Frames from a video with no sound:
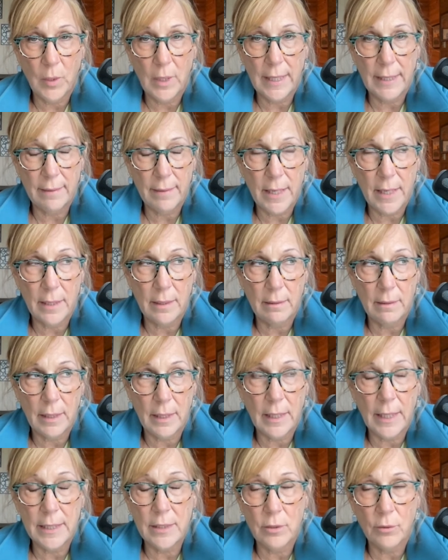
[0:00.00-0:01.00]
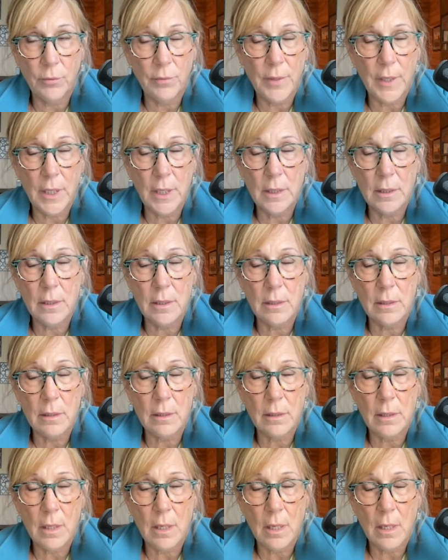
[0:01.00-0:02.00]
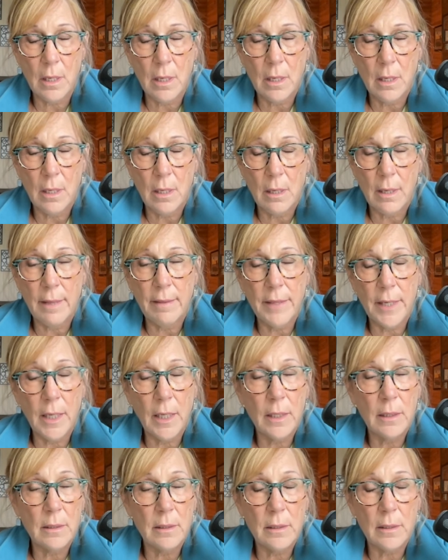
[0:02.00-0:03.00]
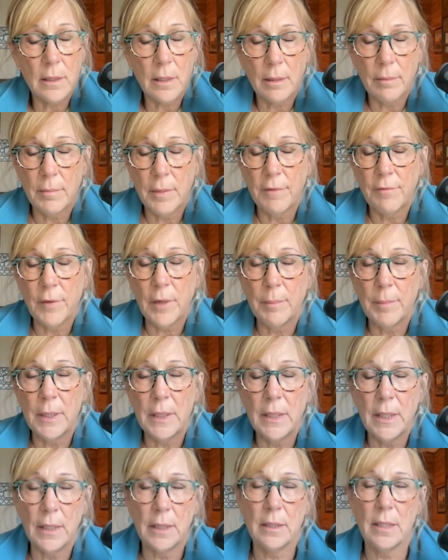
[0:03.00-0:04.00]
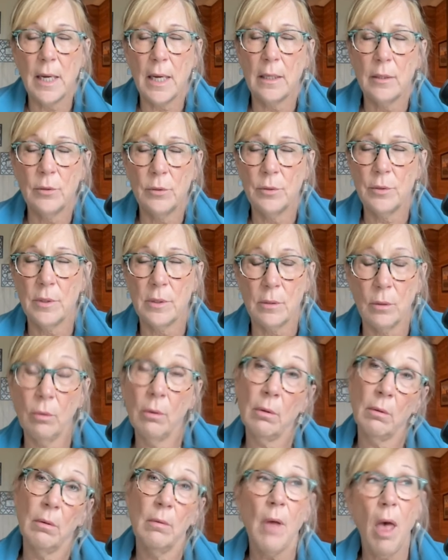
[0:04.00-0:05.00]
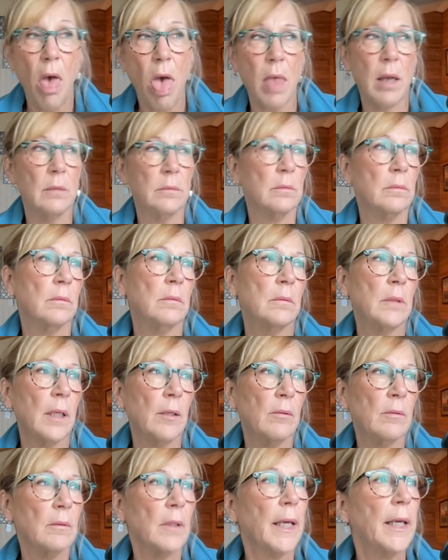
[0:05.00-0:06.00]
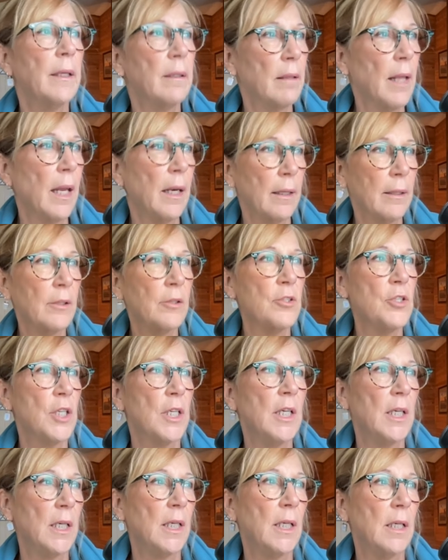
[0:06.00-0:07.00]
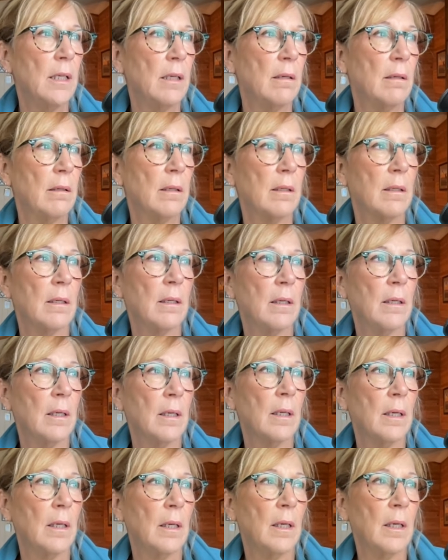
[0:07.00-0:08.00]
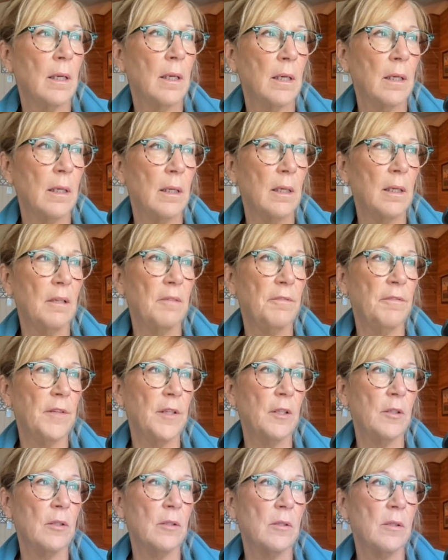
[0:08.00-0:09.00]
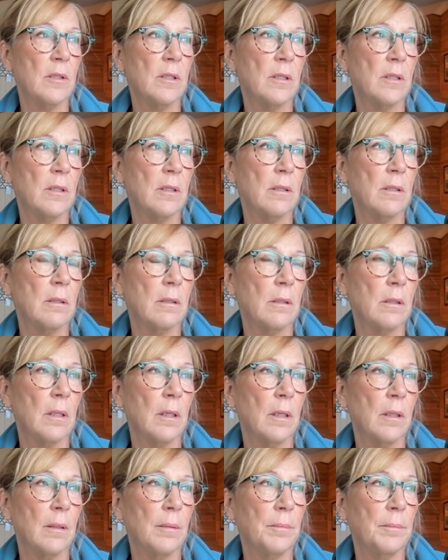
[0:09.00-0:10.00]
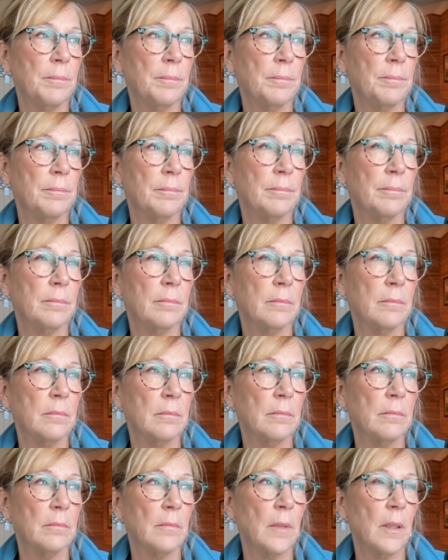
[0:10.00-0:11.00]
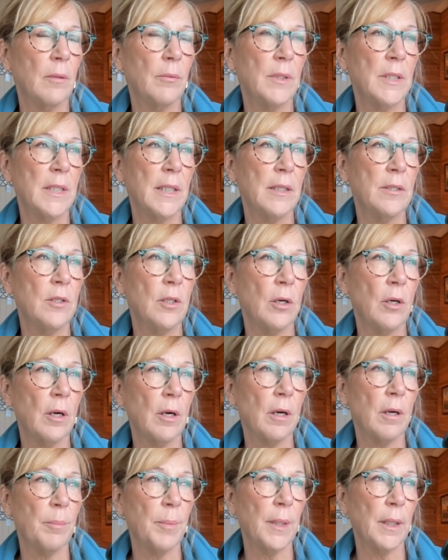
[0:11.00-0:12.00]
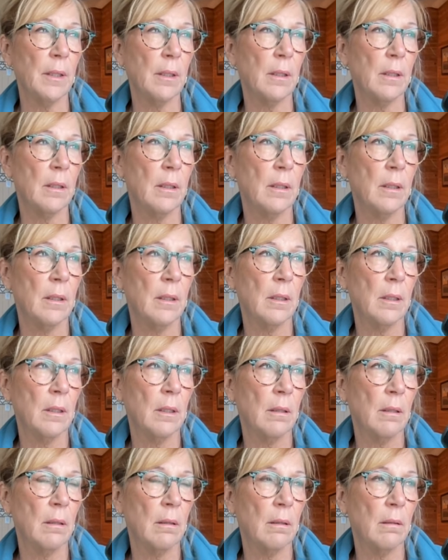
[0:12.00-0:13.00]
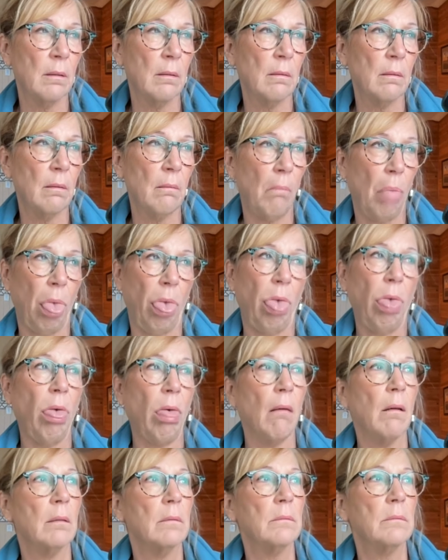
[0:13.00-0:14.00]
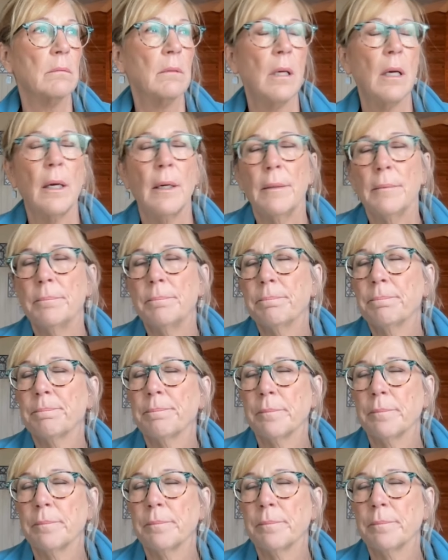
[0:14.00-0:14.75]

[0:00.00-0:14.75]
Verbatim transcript: like that and I don't think it's I think it's um, if I'm in Netanyahu's, oh, oh, oh, I don't like that energy. It feels, um, I don't want to say dark, but um,